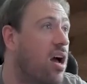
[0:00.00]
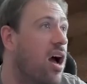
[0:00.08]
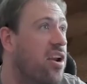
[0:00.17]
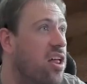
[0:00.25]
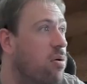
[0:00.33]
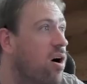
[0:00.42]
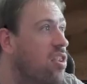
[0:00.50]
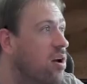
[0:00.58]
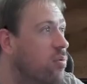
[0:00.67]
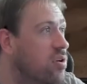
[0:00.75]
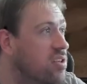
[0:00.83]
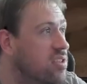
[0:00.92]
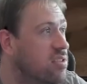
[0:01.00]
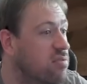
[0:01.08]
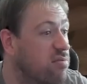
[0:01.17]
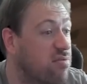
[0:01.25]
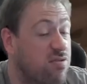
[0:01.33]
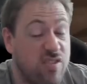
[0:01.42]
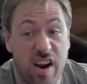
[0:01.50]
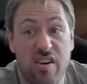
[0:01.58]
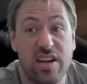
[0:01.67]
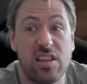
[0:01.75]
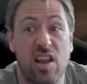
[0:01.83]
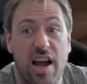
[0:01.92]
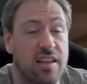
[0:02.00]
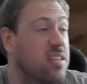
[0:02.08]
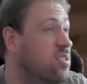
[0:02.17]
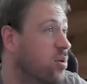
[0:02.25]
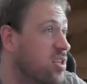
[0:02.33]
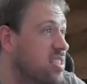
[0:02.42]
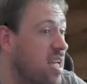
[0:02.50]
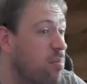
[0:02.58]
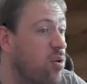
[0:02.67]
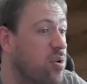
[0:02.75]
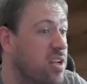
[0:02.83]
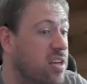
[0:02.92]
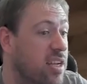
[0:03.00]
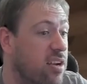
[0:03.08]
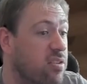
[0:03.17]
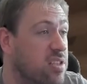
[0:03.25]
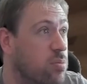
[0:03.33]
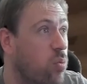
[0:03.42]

Another one that was very lightly sort of demoed in here as